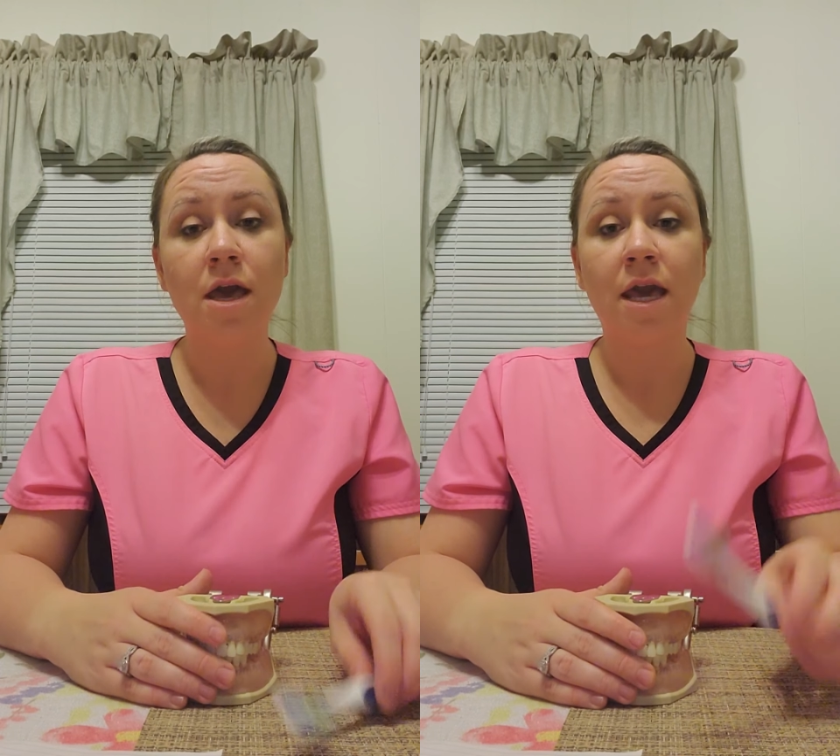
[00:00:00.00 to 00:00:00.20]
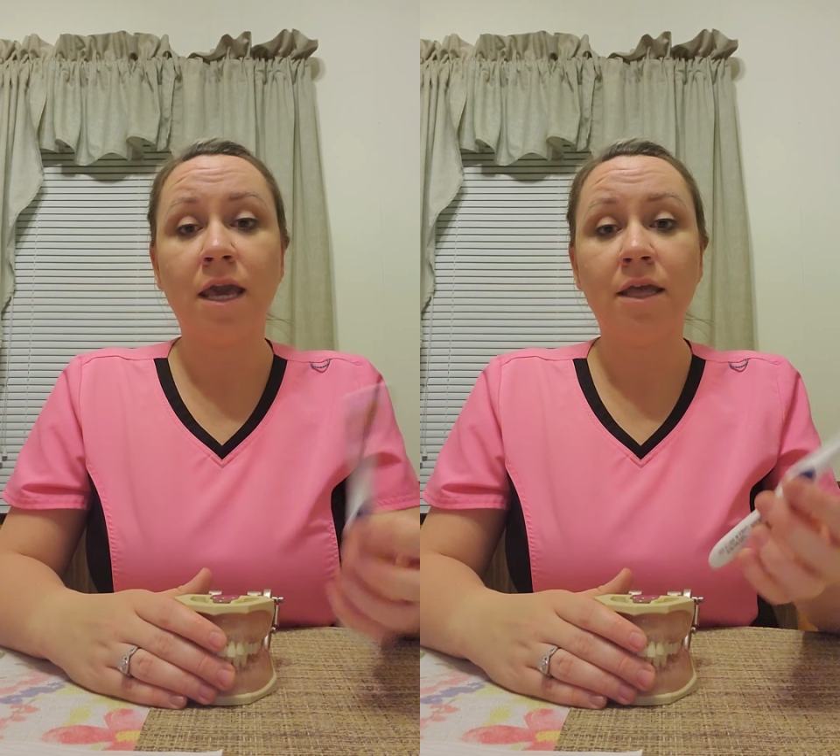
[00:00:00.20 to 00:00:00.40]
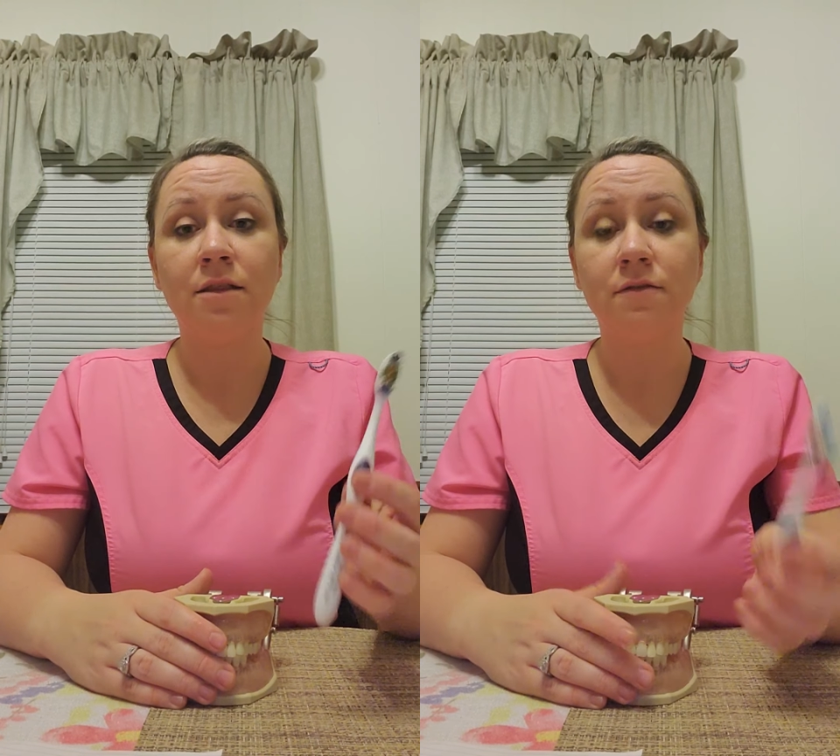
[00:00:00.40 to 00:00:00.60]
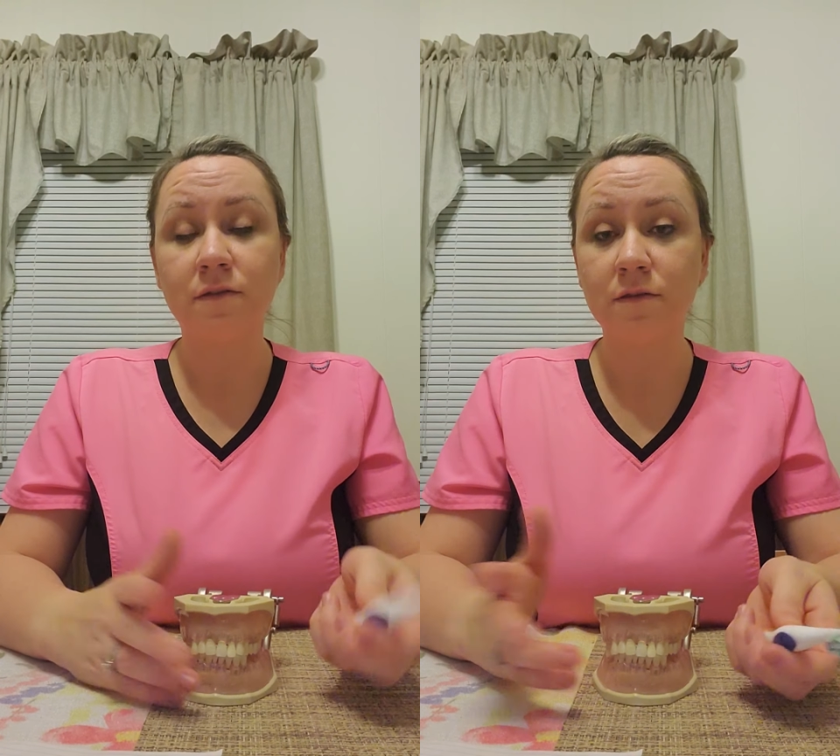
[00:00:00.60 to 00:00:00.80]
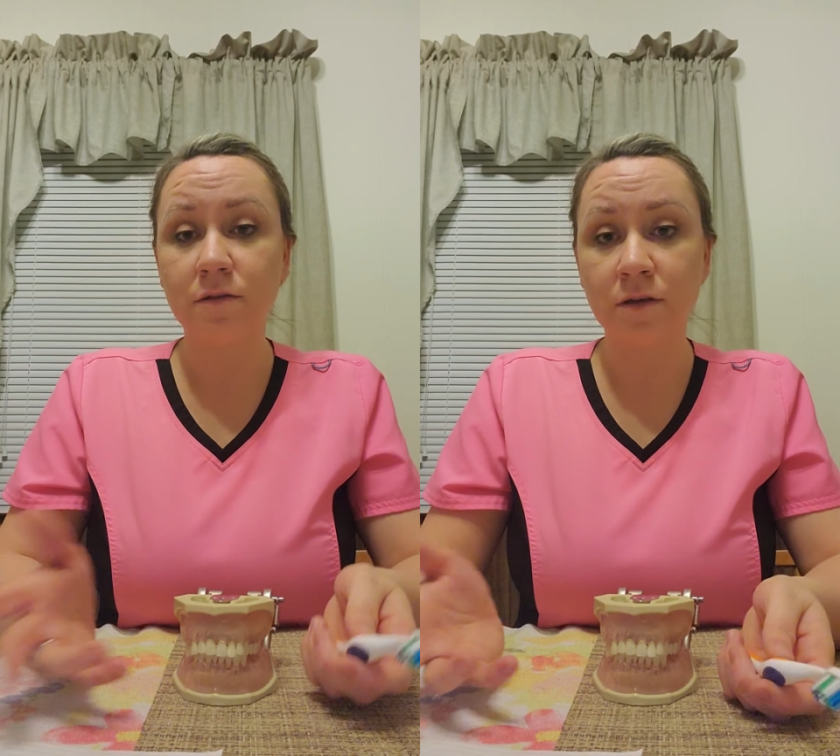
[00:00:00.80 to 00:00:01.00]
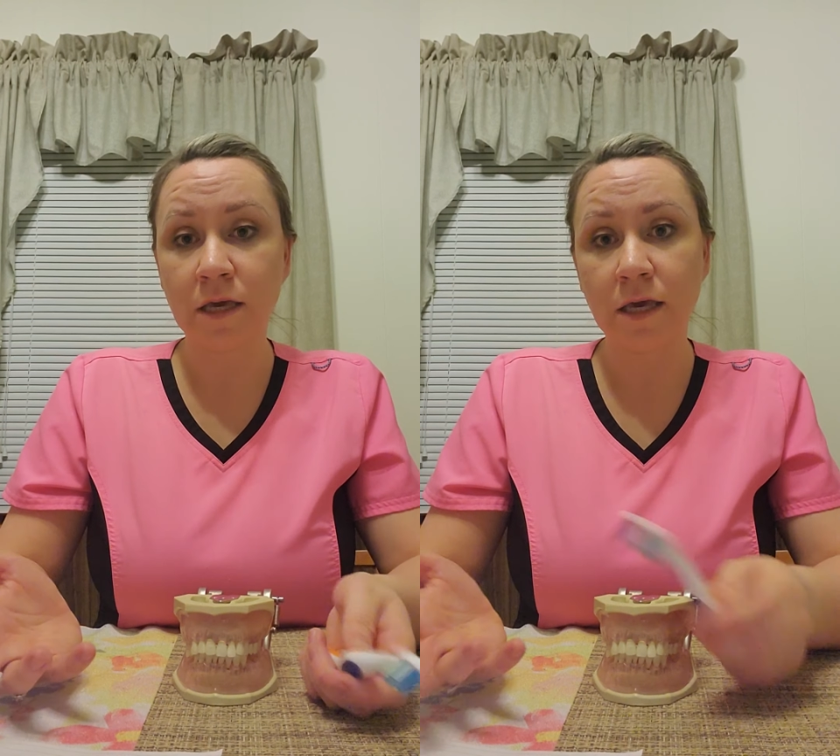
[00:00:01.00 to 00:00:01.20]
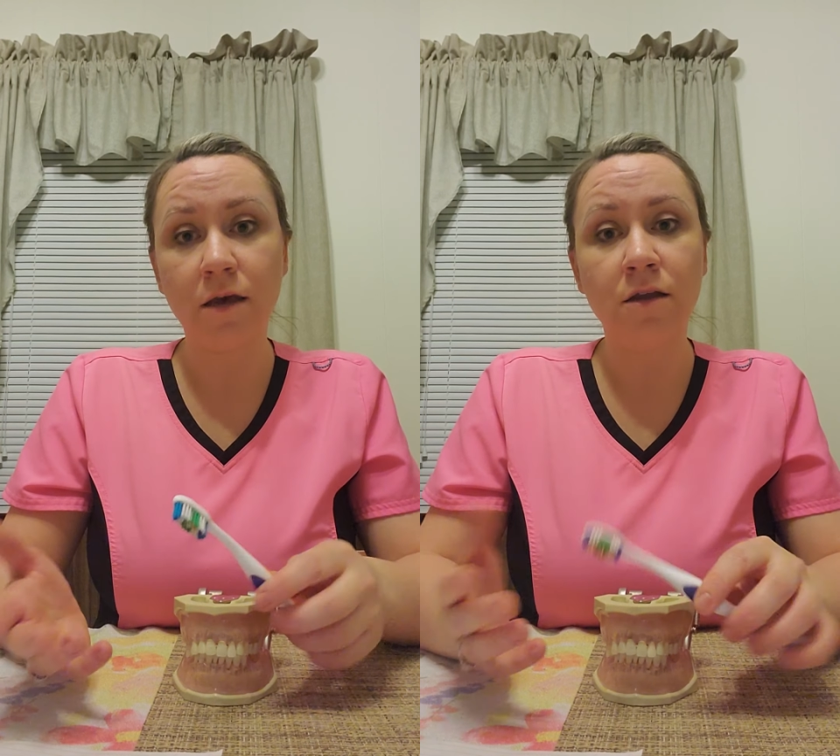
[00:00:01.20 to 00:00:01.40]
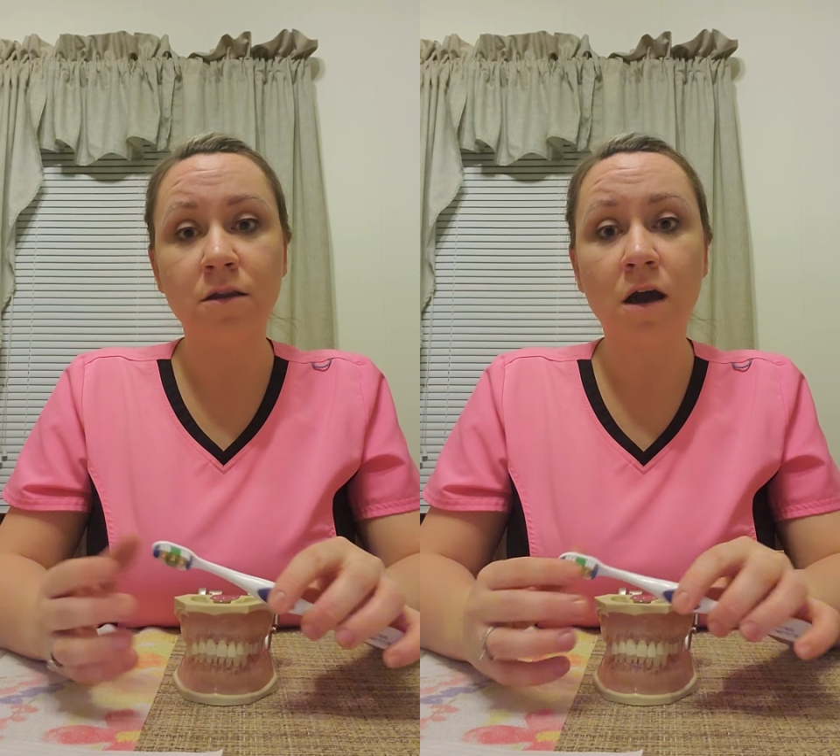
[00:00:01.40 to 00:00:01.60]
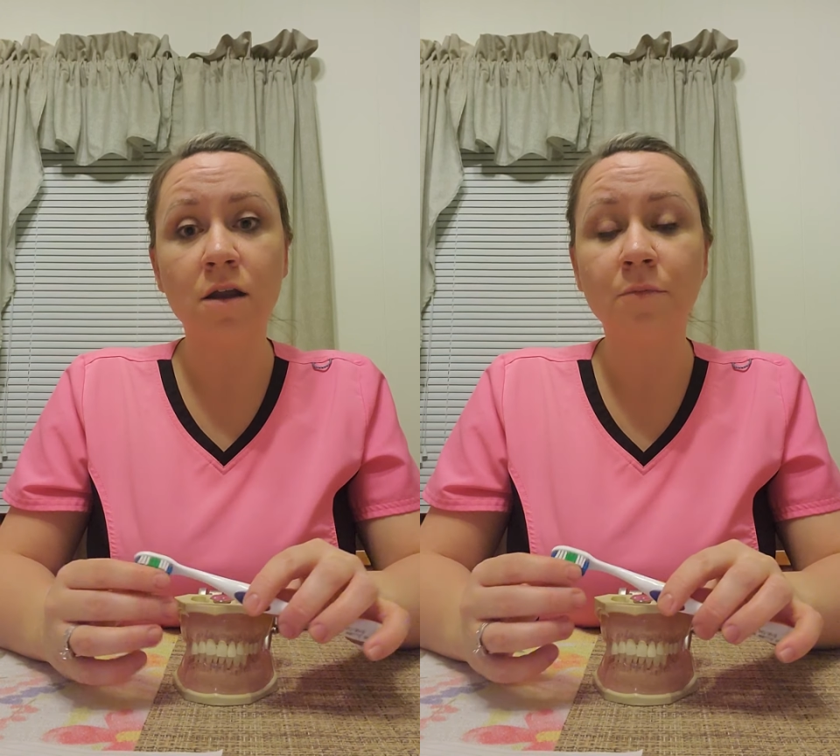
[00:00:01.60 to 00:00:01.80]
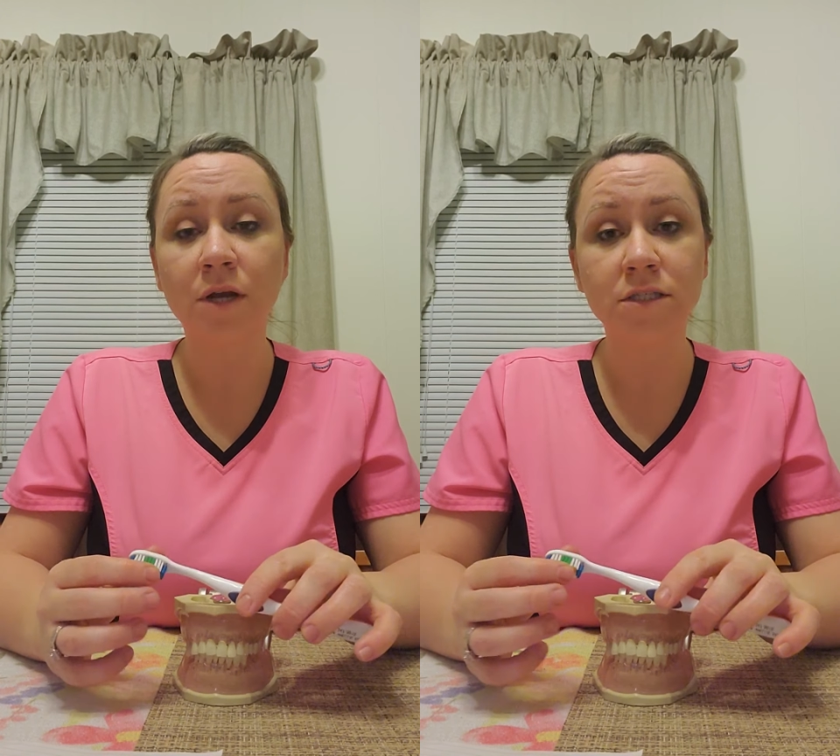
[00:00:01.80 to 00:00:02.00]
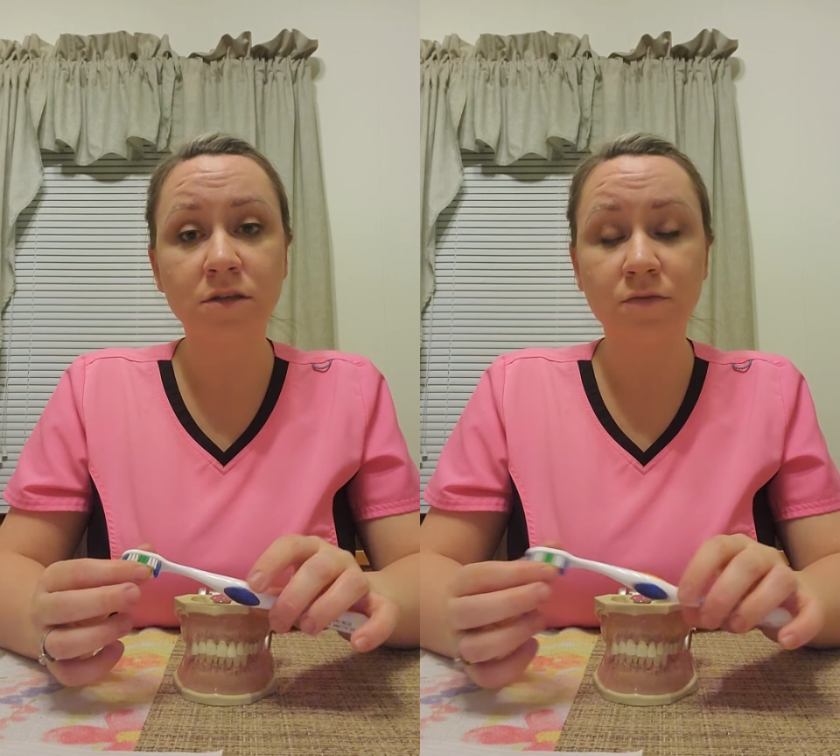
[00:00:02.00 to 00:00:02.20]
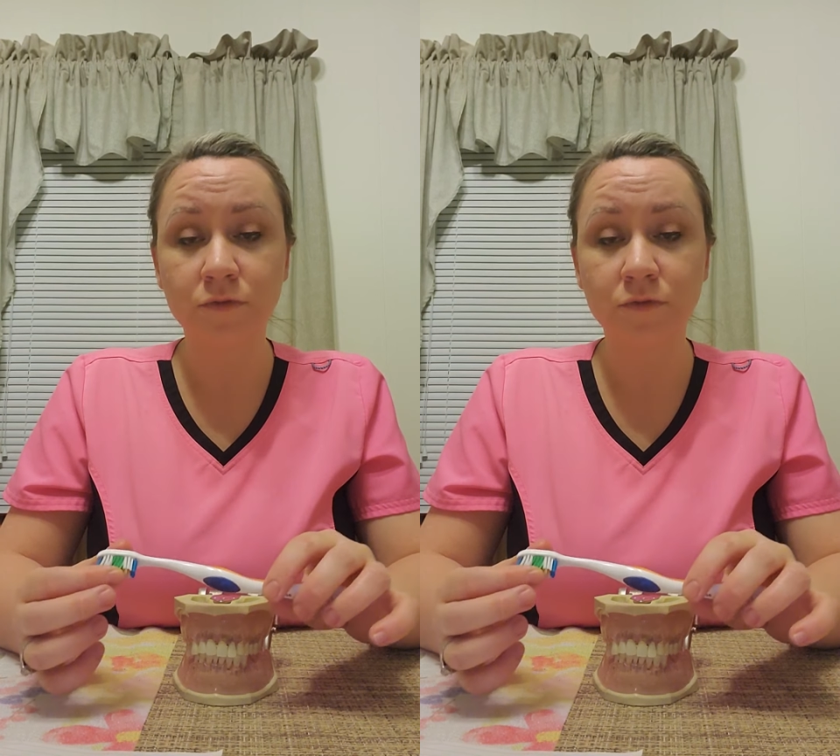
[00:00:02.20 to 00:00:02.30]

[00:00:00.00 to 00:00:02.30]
and get a non-abrasive